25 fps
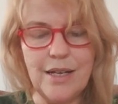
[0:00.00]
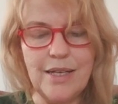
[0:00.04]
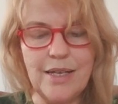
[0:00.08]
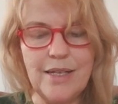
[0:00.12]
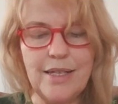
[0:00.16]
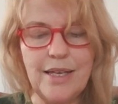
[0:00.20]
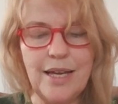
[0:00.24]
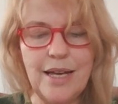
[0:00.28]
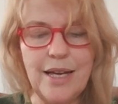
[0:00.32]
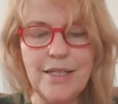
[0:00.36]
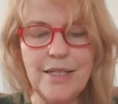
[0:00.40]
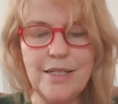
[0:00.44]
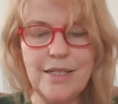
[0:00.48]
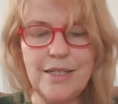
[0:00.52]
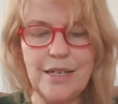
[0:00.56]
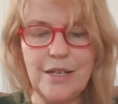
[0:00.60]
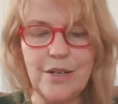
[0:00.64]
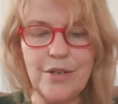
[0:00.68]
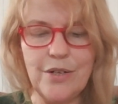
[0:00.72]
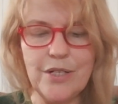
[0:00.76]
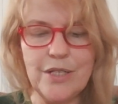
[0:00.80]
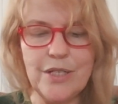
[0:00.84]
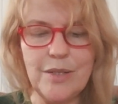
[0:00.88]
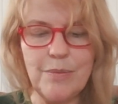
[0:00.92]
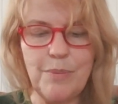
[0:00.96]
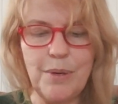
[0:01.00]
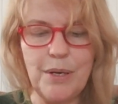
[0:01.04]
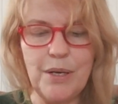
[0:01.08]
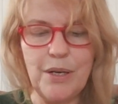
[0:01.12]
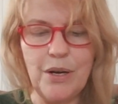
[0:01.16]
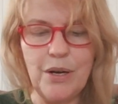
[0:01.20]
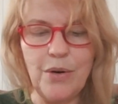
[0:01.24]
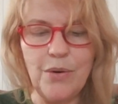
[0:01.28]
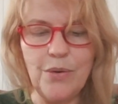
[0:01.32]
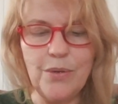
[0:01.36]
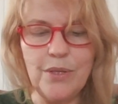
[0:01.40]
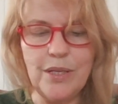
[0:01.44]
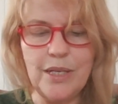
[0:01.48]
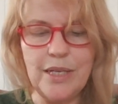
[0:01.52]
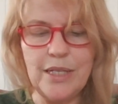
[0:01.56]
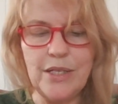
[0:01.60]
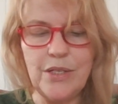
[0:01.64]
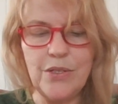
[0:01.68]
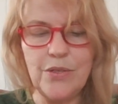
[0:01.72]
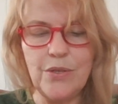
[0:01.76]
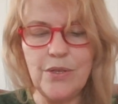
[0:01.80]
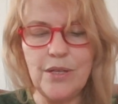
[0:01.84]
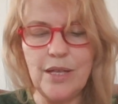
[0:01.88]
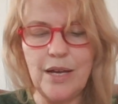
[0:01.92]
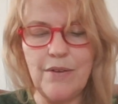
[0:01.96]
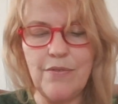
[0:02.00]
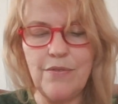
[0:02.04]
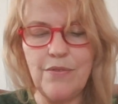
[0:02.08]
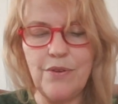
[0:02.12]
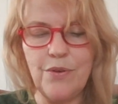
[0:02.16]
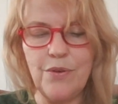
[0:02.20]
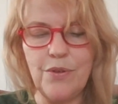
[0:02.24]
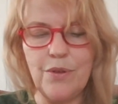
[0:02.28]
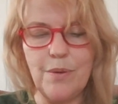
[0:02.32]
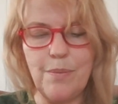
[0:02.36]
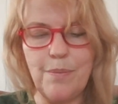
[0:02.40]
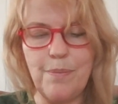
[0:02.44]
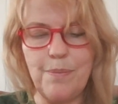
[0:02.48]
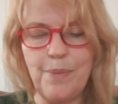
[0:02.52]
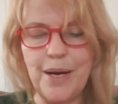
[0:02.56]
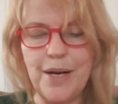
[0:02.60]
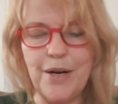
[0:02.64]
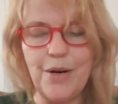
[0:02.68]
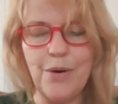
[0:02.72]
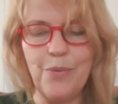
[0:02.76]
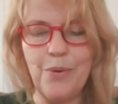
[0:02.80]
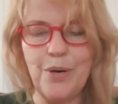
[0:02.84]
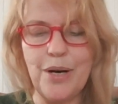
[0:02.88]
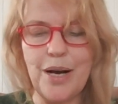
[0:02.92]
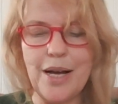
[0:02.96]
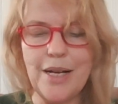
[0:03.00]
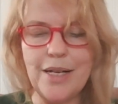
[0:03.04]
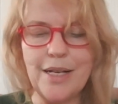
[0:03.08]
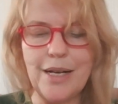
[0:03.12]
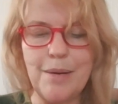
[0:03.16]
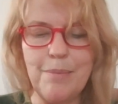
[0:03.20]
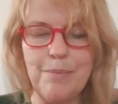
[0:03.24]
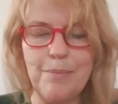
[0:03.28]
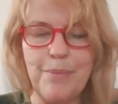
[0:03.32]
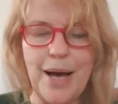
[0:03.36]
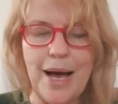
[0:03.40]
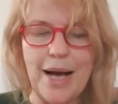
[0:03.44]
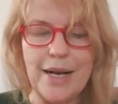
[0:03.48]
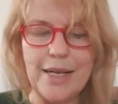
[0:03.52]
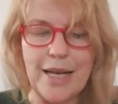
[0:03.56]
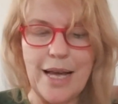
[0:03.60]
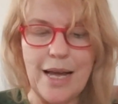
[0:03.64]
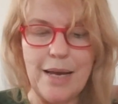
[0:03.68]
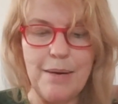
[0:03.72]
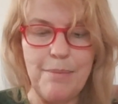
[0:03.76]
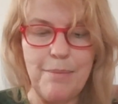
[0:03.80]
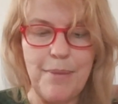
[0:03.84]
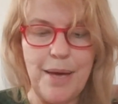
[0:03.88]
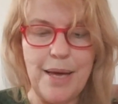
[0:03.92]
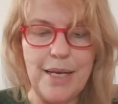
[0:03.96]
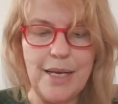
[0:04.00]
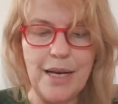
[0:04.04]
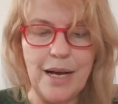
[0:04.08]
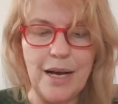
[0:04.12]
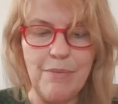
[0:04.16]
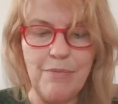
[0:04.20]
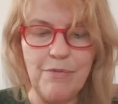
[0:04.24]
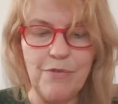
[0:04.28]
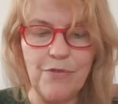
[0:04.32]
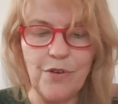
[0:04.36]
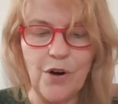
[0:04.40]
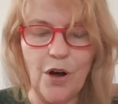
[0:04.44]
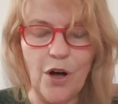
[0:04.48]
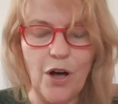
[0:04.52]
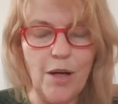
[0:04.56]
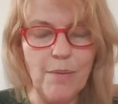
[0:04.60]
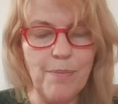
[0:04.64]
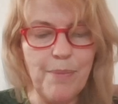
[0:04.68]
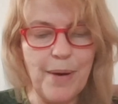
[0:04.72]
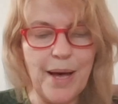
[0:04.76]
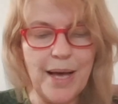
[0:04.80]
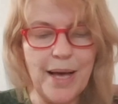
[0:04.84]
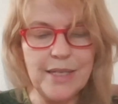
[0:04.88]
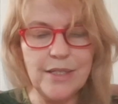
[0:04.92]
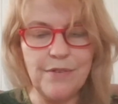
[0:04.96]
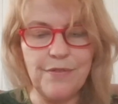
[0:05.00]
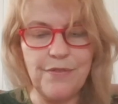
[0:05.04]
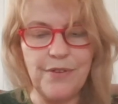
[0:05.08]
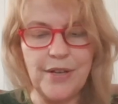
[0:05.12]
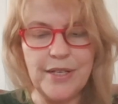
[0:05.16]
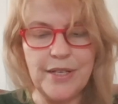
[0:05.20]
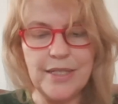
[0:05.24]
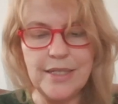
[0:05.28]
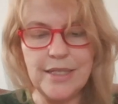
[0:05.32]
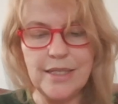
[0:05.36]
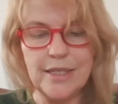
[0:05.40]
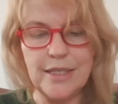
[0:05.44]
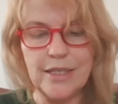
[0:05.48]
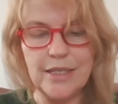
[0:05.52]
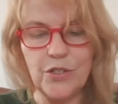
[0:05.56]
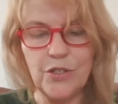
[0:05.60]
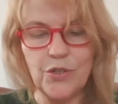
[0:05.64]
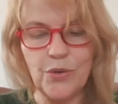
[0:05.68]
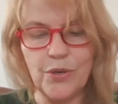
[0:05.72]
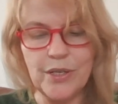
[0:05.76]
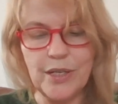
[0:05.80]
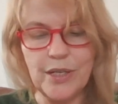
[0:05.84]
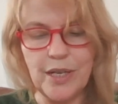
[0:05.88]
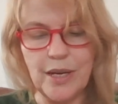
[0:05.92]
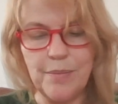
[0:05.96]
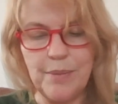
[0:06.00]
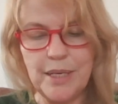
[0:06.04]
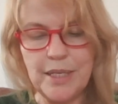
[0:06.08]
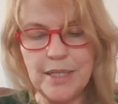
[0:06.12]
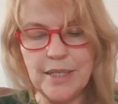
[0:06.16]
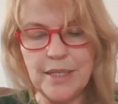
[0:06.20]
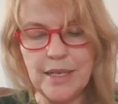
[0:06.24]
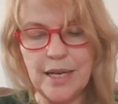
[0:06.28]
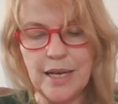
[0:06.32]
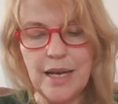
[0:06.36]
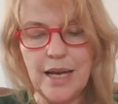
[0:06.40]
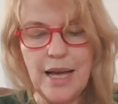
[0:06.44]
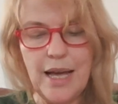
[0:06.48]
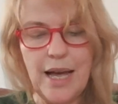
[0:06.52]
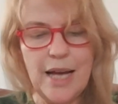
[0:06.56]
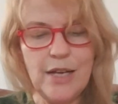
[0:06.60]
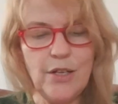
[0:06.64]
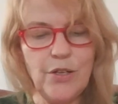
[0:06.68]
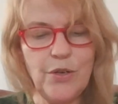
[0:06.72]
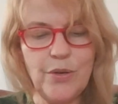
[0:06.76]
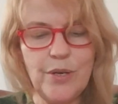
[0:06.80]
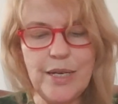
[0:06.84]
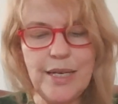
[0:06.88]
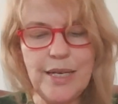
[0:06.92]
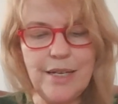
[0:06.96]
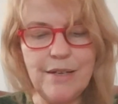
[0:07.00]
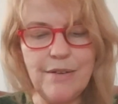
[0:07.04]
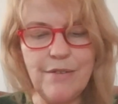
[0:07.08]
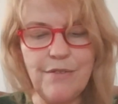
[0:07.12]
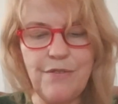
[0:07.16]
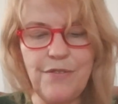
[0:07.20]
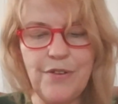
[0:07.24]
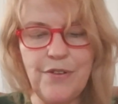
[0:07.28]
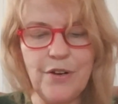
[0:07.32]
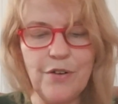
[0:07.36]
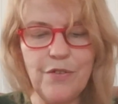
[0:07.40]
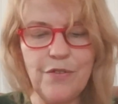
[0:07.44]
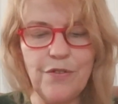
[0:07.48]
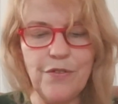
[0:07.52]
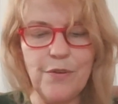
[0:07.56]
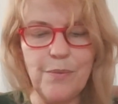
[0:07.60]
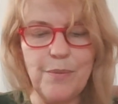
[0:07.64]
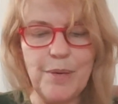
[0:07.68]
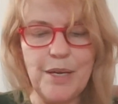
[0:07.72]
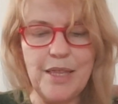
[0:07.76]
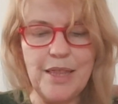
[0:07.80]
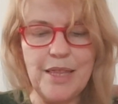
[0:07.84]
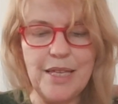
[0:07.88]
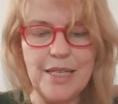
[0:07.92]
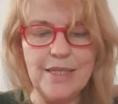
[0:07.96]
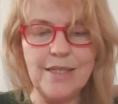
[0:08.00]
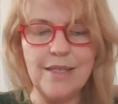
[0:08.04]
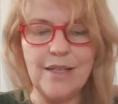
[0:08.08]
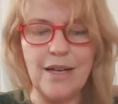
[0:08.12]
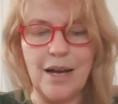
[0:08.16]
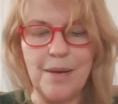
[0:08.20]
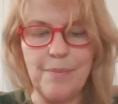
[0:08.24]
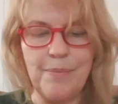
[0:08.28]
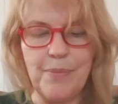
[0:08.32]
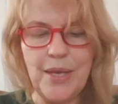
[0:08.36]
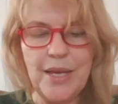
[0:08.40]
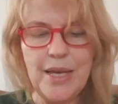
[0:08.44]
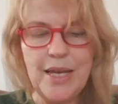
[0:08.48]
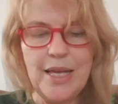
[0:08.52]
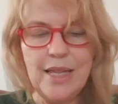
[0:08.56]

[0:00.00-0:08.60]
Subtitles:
"Yes, dearest, but only to love you the better when I come back, and make up for all past offences and shortcomings, and you needn't fear for me this time.